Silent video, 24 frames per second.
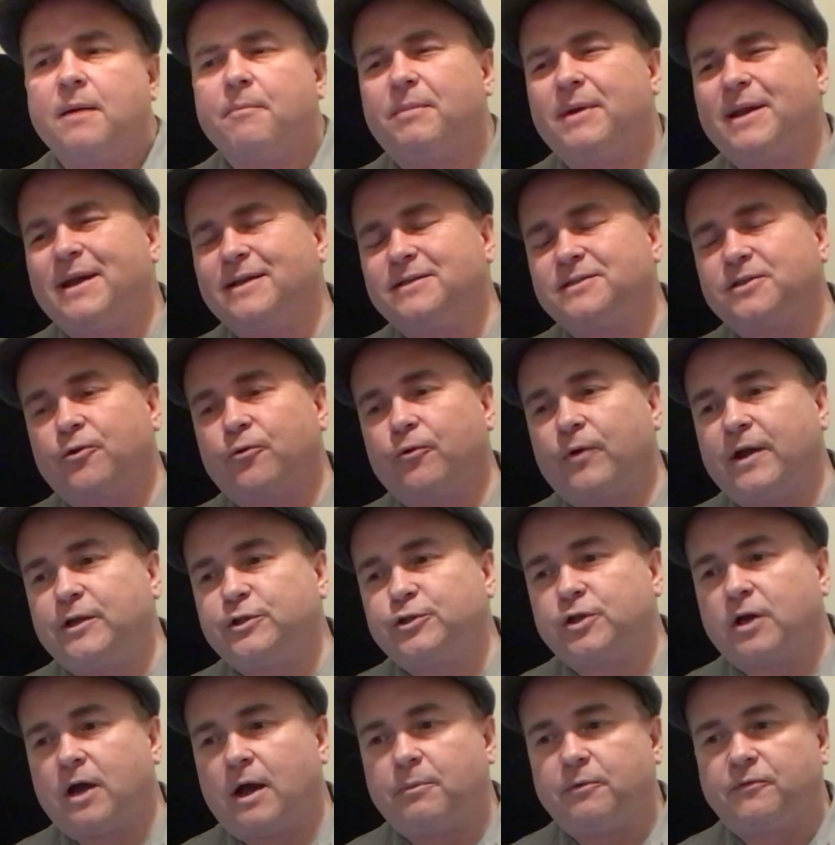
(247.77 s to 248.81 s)
But he does a great
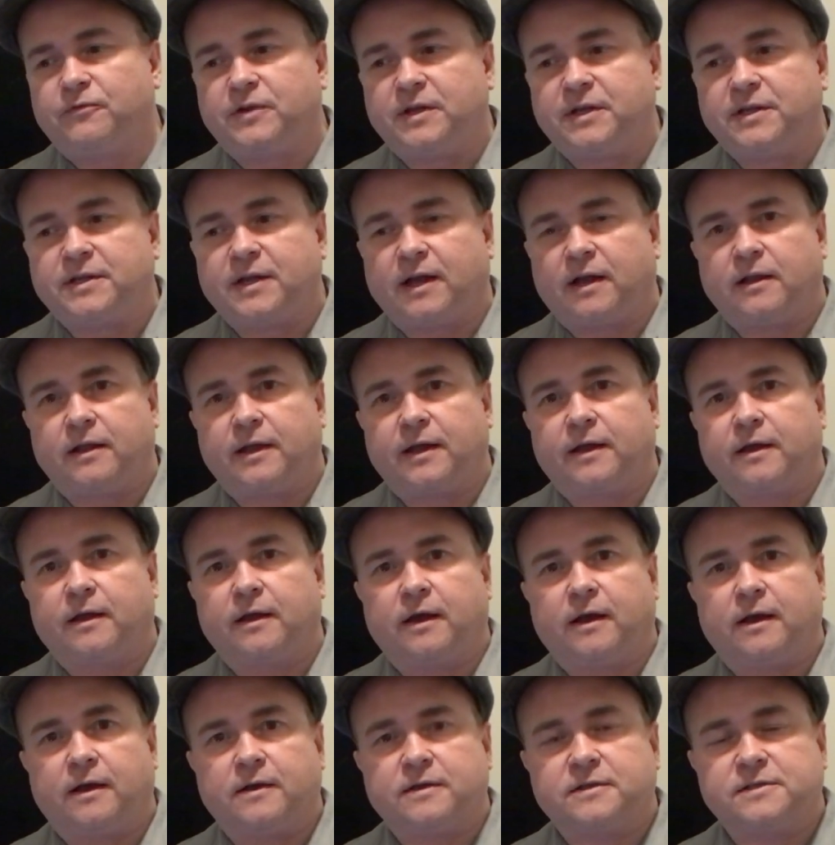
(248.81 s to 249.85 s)
job of detailing
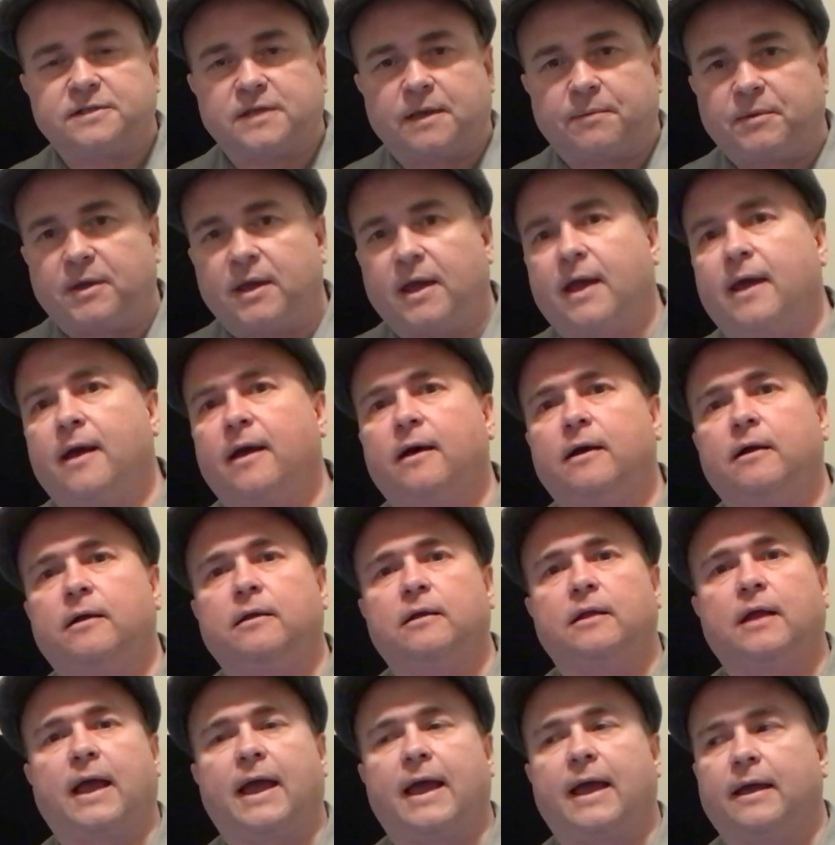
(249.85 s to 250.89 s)

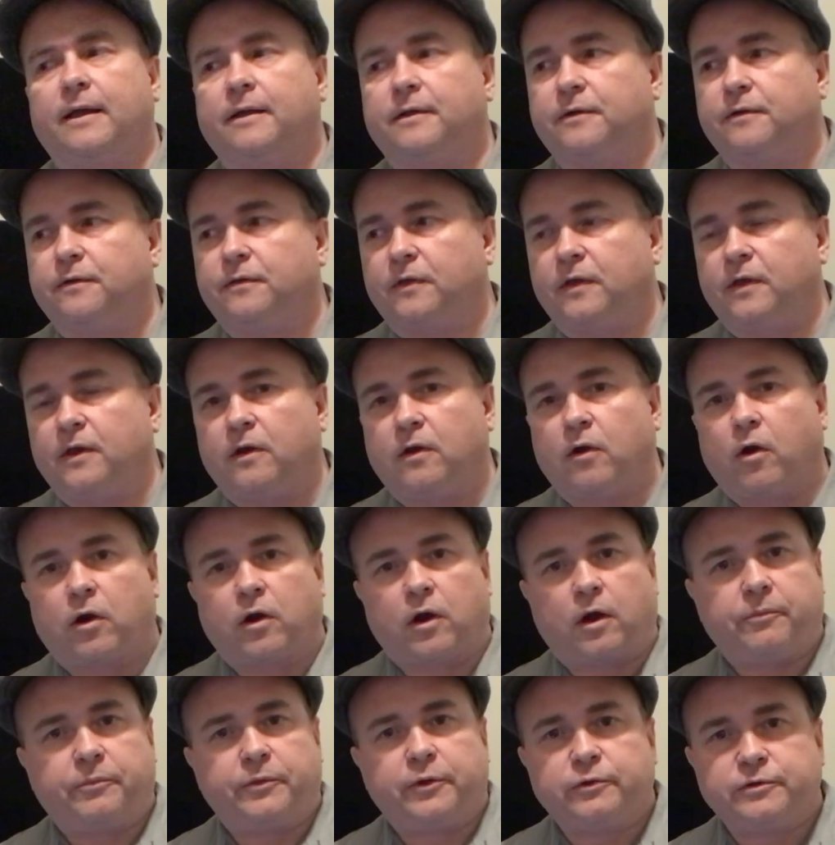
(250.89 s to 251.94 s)
Semihel and the
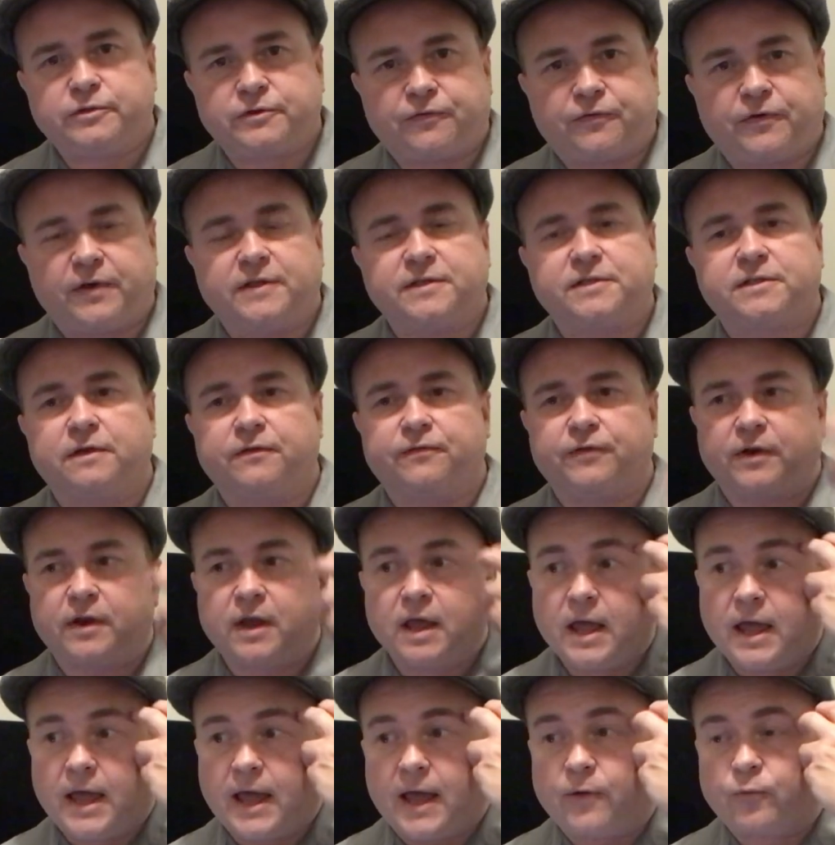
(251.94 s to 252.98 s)
Argonne-Meuse offensive,
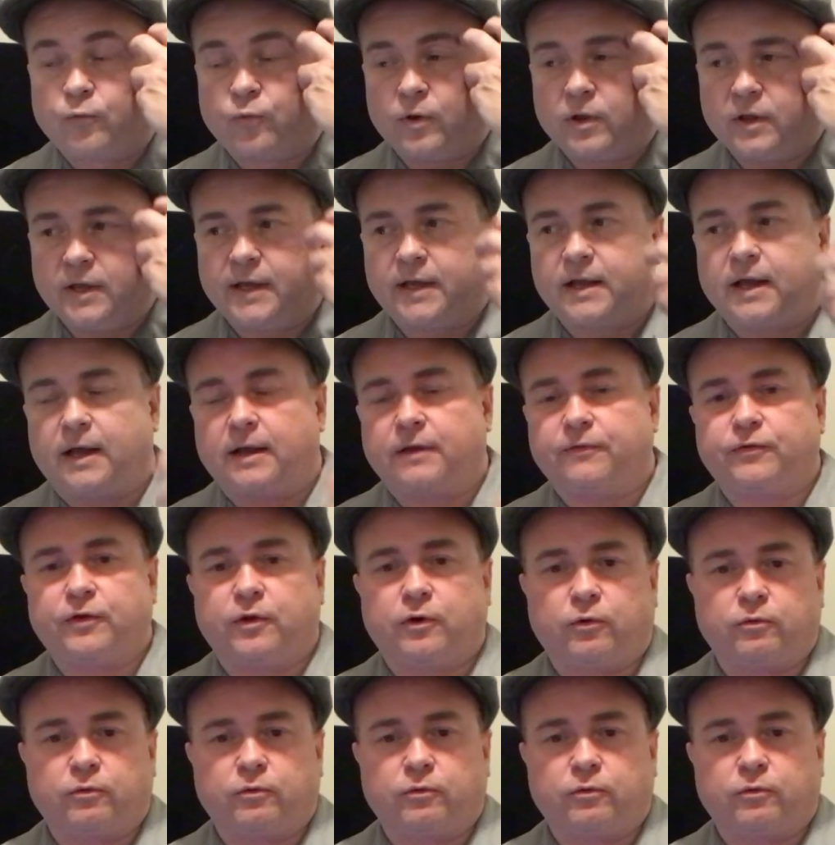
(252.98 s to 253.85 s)
and really kind of,